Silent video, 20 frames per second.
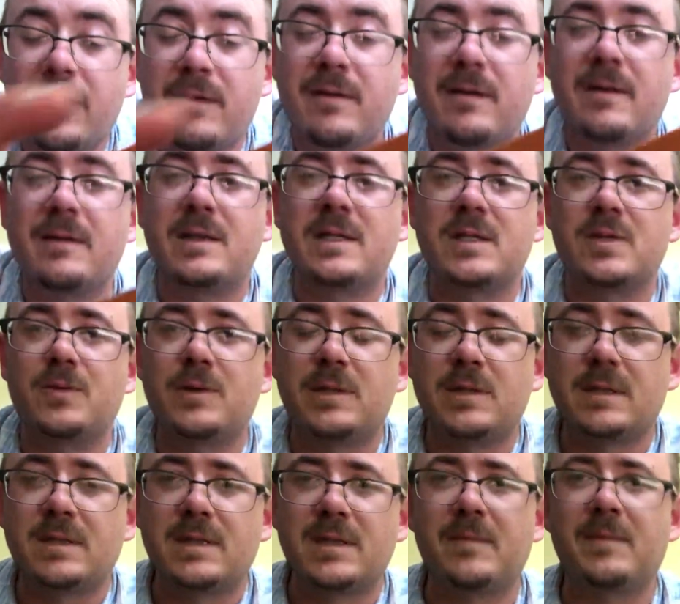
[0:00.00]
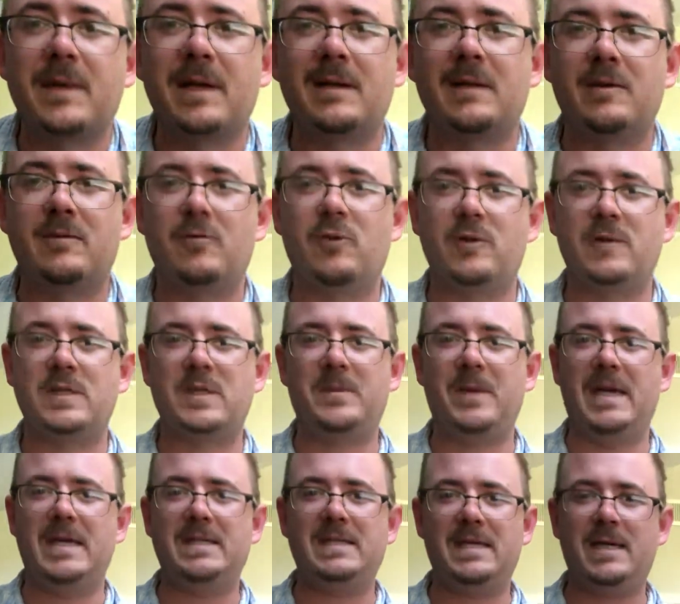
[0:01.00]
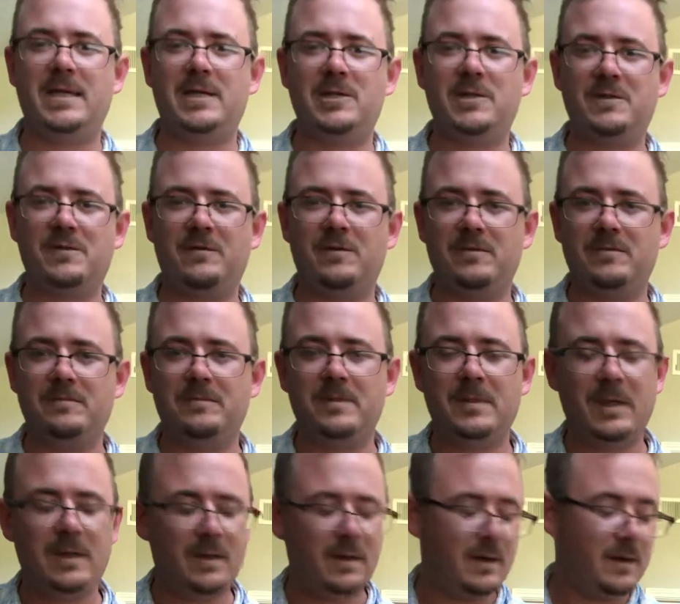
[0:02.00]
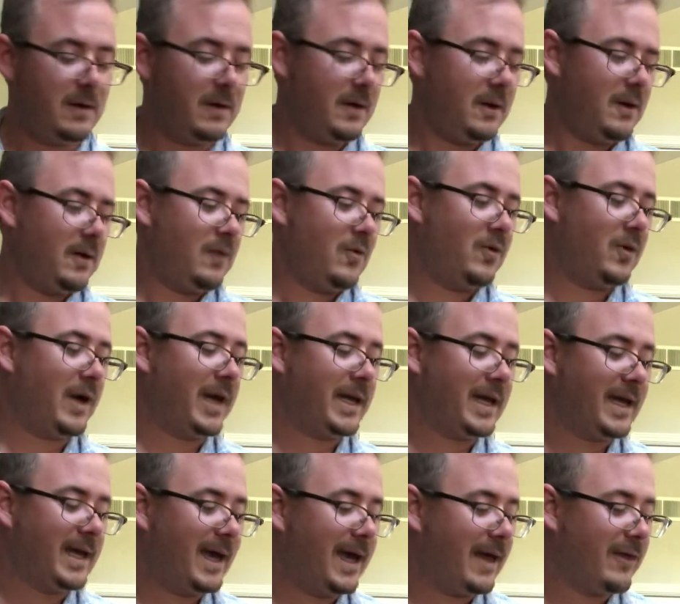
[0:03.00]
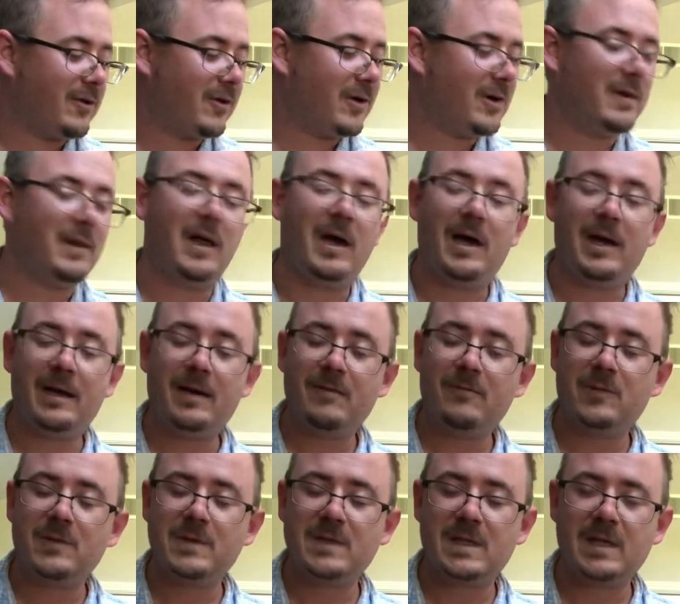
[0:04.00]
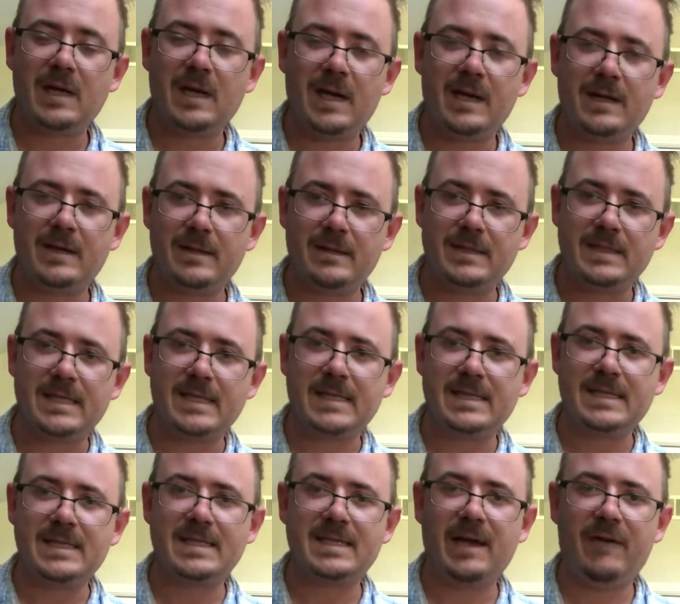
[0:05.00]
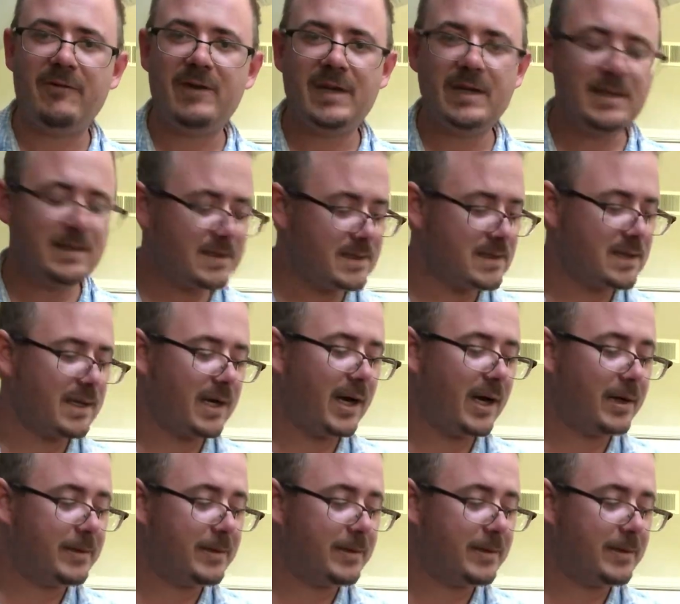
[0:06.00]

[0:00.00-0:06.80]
I think they switched to something a little more space aged from what I can gather online once they got into the 60s, 70s.